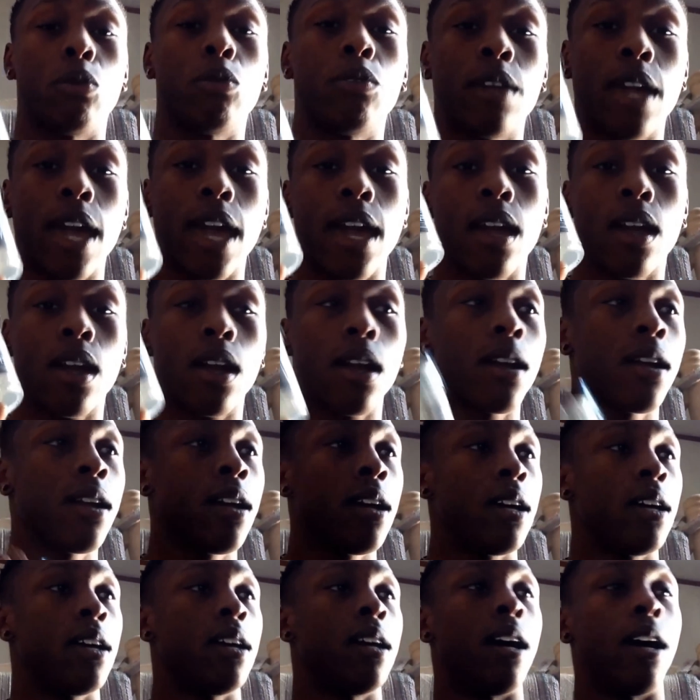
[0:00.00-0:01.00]
care.
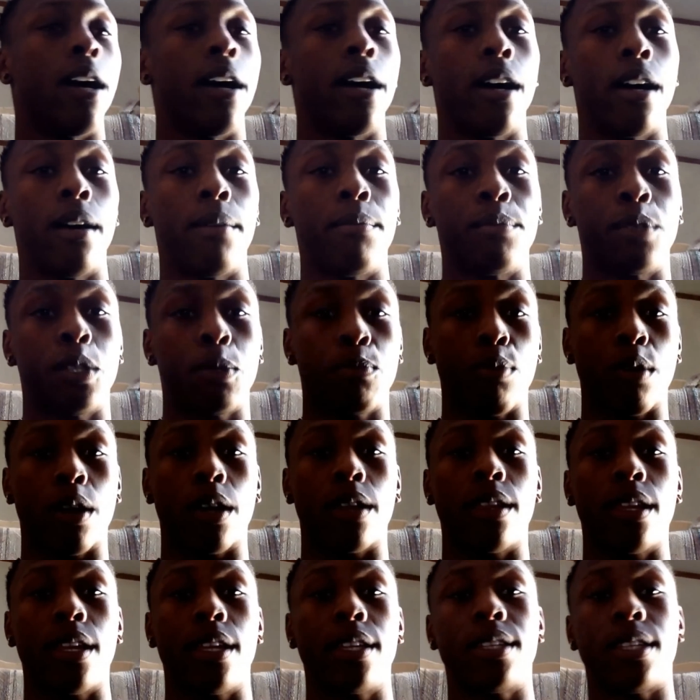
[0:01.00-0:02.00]
Spray
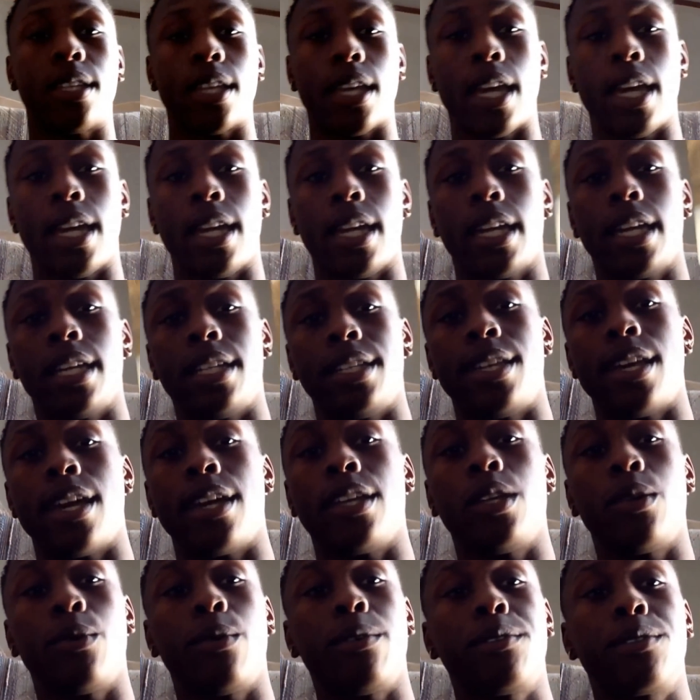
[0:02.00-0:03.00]
this in it
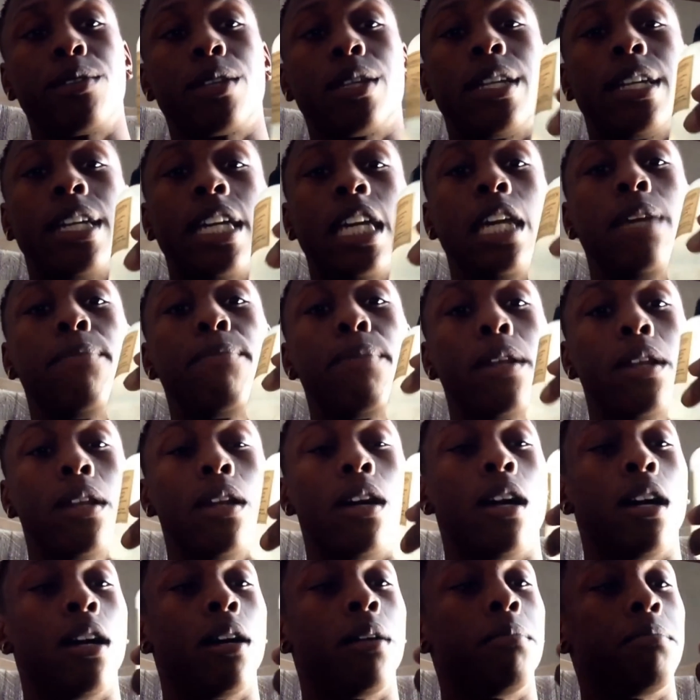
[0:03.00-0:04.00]
continuously to keep
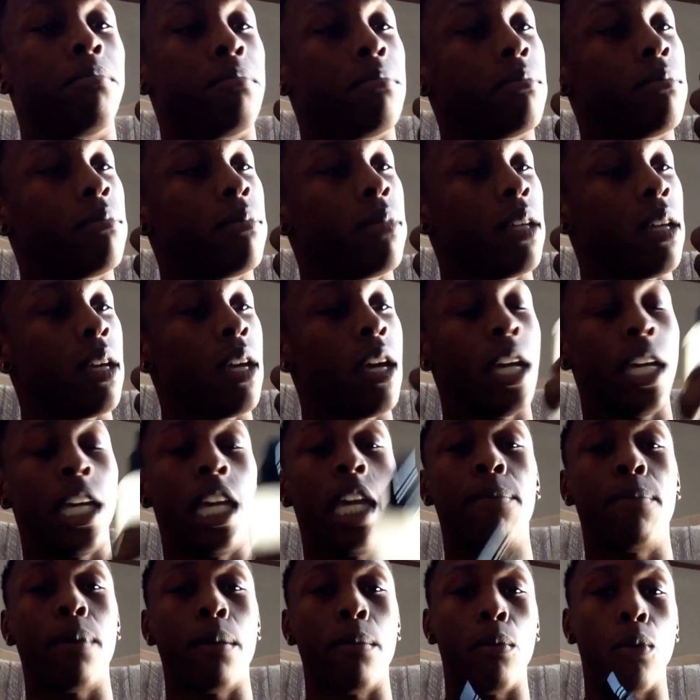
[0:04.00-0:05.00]

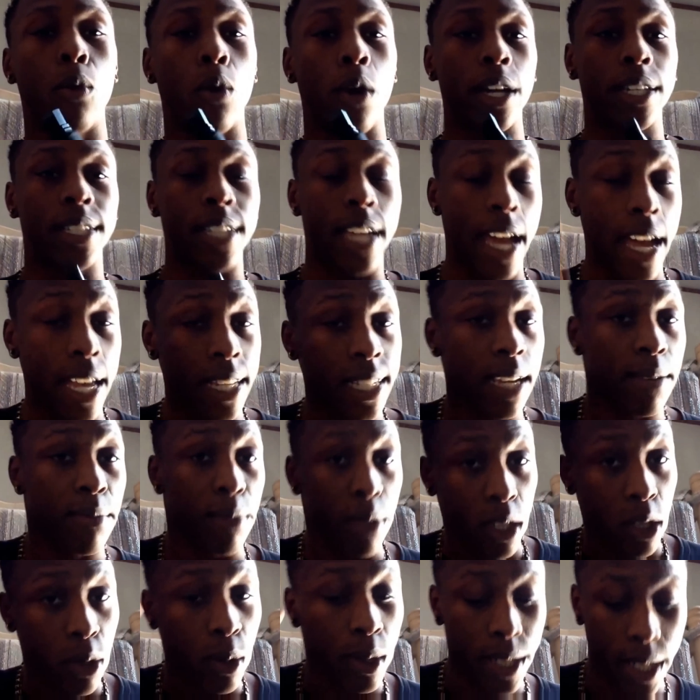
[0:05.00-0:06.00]
it moist as I'm
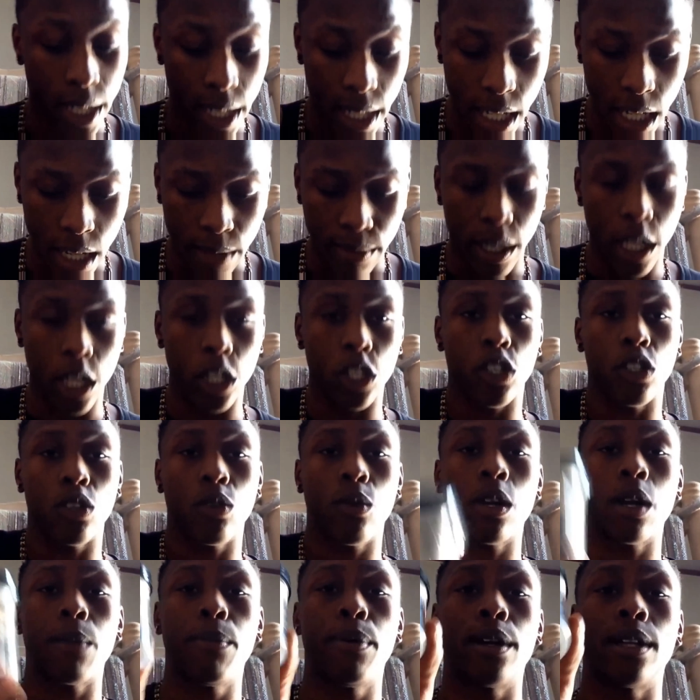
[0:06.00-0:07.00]
retwisting it, because you don't
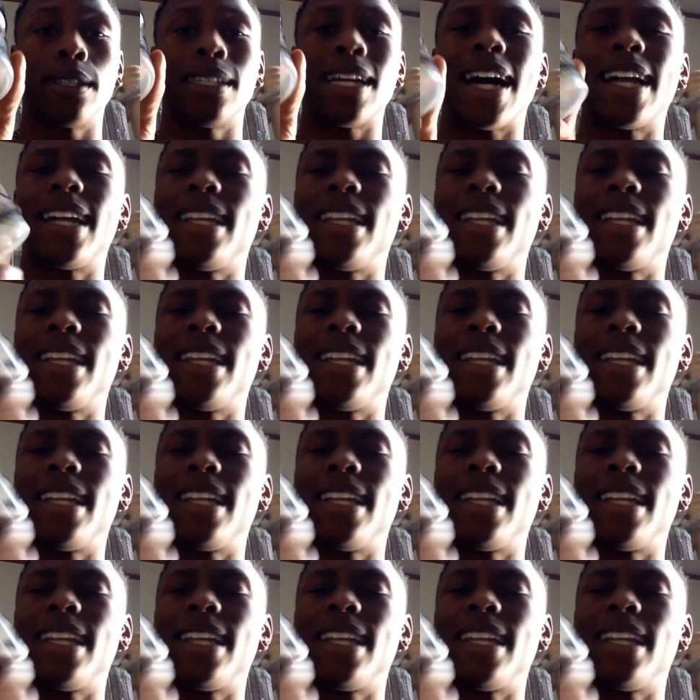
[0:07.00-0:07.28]
want to put a lot of